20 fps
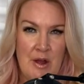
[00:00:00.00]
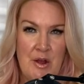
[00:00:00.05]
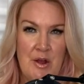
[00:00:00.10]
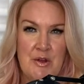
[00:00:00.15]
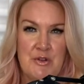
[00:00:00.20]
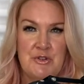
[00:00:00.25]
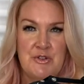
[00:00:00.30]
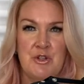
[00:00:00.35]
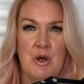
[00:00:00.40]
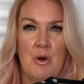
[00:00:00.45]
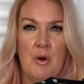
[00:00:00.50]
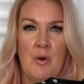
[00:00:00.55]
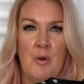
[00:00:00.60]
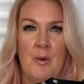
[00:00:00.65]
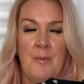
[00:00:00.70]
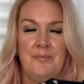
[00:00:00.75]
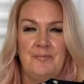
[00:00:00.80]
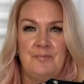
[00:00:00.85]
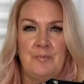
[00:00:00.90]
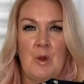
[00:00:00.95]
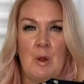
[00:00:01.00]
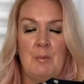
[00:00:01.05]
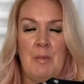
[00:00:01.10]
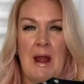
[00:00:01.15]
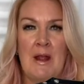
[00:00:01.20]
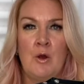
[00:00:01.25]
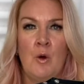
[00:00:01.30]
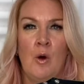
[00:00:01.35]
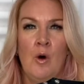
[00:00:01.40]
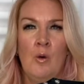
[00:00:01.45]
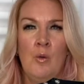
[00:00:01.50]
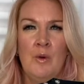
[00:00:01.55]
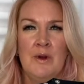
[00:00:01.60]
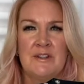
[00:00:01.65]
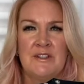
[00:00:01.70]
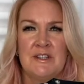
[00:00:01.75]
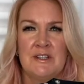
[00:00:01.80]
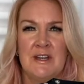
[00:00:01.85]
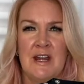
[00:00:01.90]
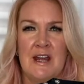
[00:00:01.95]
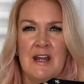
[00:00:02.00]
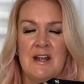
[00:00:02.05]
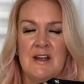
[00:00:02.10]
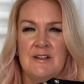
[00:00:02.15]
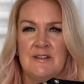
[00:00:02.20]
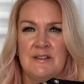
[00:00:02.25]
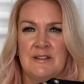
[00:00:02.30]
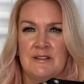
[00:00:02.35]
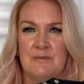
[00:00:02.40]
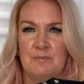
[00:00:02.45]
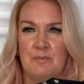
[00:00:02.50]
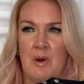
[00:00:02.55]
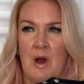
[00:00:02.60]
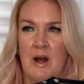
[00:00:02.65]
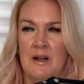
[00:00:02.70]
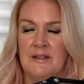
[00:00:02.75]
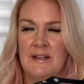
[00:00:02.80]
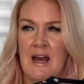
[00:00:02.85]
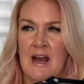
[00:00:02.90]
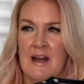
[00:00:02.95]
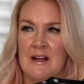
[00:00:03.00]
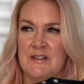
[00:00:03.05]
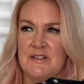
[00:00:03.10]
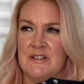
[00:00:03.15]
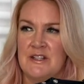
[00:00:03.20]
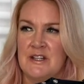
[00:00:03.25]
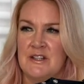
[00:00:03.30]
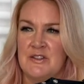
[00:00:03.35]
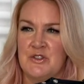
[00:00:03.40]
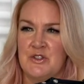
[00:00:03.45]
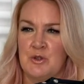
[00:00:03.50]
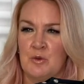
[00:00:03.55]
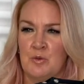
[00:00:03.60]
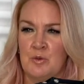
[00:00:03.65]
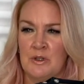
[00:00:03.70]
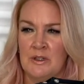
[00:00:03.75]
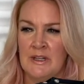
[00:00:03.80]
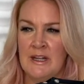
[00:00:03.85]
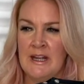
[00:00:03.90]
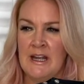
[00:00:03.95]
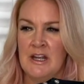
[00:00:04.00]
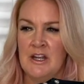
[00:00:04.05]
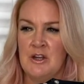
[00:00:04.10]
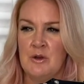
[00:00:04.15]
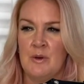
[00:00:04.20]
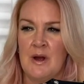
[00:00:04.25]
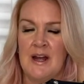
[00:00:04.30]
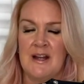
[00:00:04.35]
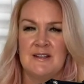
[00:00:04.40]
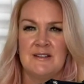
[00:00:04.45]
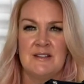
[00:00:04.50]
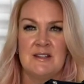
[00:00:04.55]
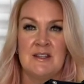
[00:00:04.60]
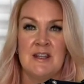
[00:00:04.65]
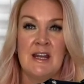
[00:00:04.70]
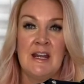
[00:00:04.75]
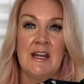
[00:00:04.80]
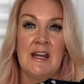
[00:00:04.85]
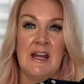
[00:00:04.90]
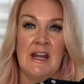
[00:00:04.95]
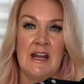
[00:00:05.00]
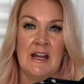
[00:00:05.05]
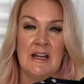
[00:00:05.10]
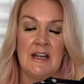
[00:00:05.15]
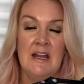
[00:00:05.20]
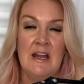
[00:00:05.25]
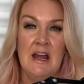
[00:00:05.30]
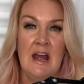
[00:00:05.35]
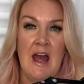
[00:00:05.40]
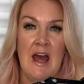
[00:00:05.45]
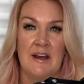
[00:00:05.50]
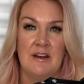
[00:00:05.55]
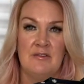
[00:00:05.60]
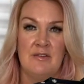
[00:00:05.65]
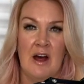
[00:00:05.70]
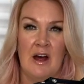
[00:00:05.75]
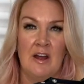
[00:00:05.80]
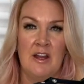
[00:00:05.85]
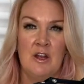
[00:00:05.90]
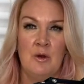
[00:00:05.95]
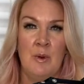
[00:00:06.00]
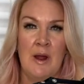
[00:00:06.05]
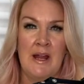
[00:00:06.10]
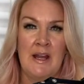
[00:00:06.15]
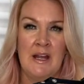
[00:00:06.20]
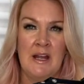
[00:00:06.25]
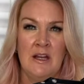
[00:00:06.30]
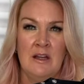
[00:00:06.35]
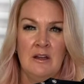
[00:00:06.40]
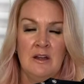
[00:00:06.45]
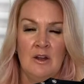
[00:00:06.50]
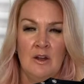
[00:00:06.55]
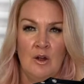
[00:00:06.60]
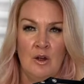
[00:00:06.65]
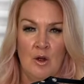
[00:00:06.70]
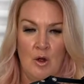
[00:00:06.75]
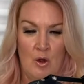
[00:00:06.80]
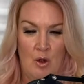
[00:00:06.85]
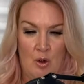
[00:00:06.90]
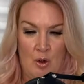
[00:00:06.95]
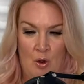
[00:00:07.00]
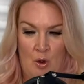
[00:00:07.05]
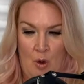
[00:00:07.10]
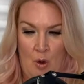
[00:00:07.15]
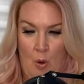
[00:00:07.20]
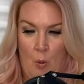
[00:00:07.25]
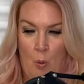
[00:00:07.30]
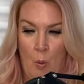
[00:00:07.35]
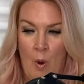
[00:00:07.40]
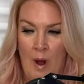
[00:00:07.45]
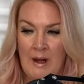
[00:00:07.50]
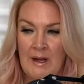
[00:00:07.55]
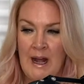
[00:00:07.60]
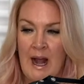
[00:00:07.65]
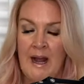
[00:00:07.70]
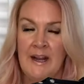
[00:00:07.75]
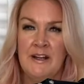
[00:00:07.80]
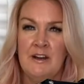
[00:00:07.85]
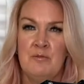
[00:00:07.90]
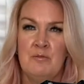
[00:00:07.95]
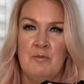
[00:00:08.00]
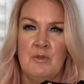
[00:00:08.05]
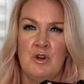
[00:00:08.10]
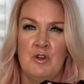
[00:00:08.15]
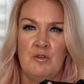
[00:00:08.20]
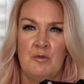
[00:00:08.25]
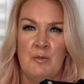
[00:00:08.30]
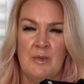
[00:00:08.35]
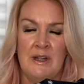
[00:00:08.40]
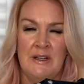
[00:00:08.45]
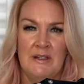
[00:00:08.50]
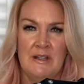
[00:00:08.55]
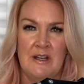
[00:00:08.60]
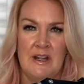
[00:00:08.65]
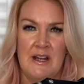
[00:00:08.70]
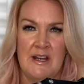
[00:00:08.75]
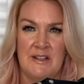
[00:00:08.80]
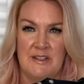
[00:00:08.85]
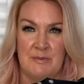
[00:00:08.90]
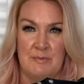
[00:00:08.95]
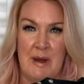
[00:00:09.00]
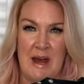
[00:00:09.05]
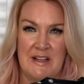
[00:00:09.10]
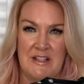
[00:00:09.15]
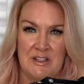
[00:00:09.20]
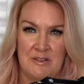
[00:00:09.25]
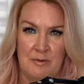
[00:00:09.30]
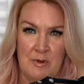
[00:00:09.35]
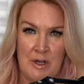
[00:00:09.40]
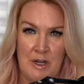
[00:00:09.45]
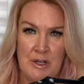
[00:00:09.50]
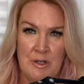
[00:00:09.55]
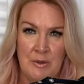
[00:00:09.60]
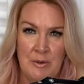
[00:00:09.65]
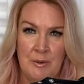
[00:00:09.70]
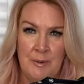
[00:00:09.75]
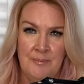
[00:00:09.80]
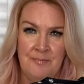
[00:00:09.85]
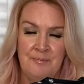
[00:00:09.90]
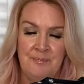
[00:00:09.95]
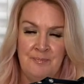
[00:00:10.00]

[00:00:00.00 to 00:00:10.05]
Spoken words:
So my goal with today's podcast is to really get you guys thinking and evaluating what kind of movement is best for you,